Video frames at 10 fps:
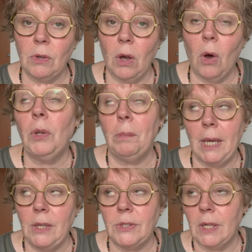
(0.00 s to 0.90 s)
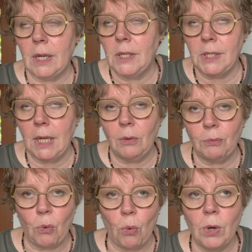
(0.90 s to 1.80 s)
on a base that I sell,
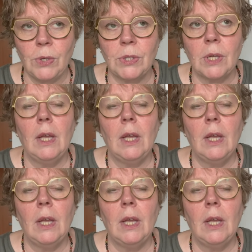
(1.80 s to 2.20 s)
of course,